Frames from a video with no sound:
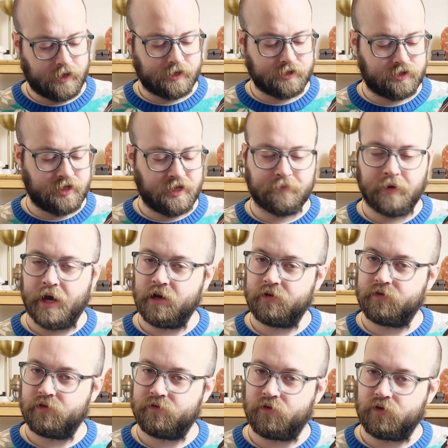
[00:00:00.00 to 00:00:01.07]
a D minor
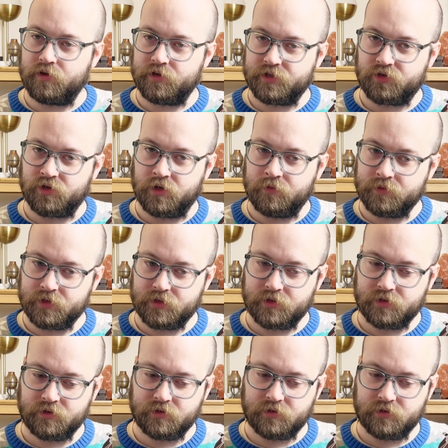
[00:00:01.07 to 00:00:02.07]
for 4 strums,